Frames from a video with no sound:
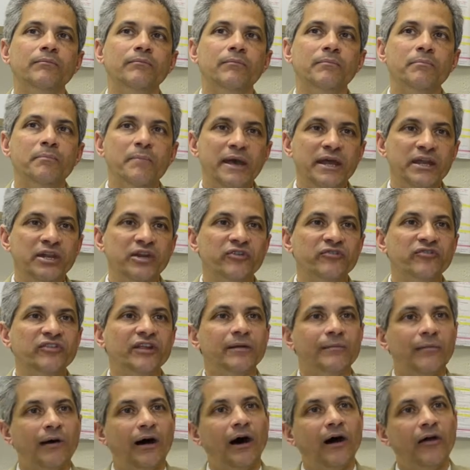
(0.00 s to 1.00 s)
many of
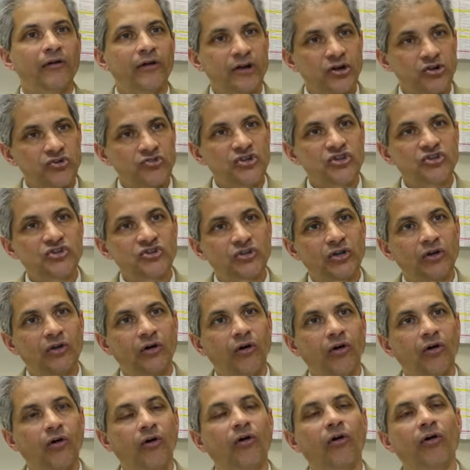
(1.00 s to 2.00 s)
them are at risk
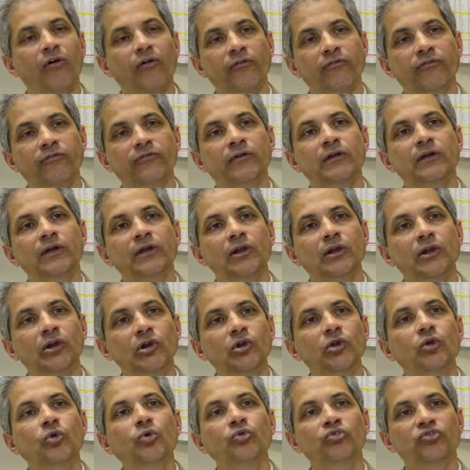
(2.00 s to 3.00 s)
of
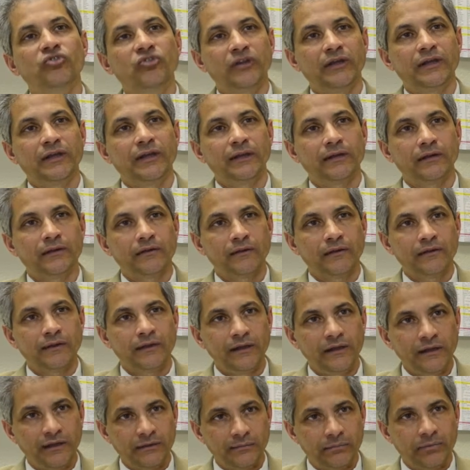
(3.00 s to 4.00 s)
losing
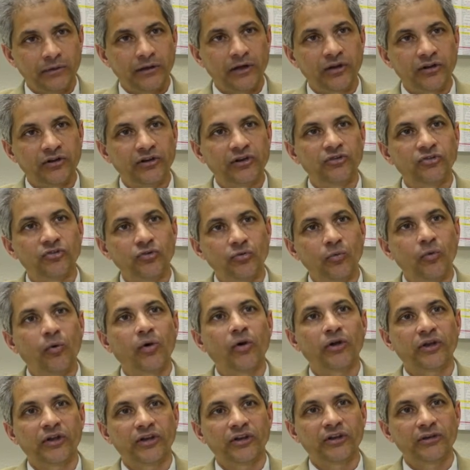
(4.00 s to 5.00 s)
the ability to
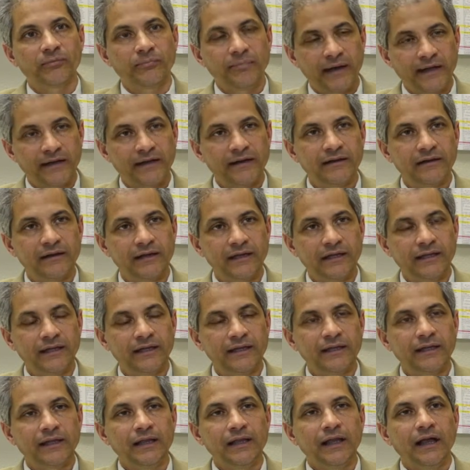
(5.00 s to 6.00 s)
walk independently,
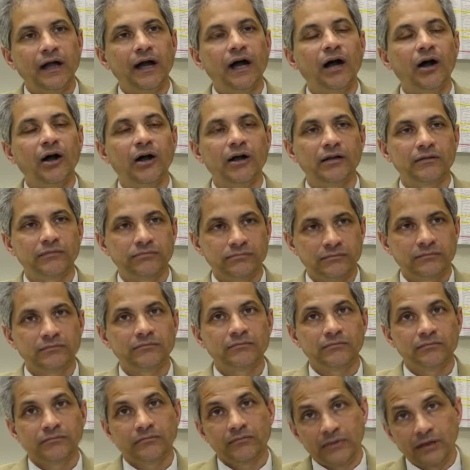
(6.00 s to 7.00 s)

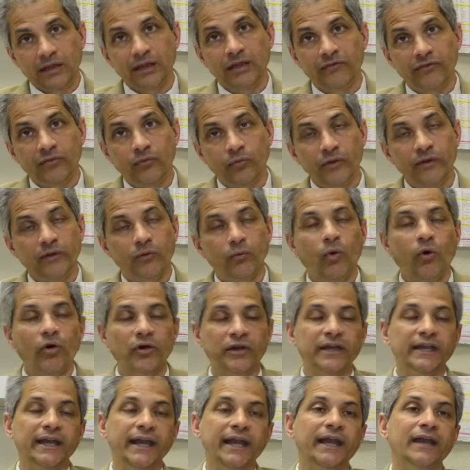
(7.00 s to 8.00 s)
even with a
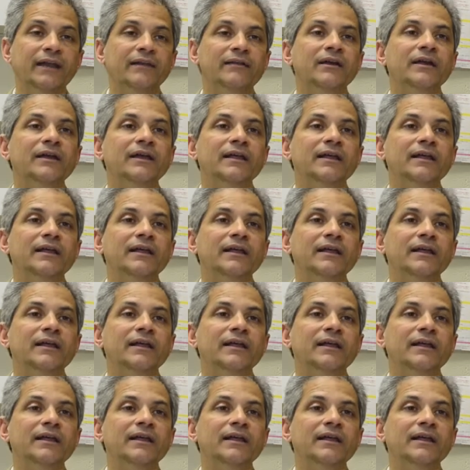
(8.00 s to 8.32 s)
walking aid,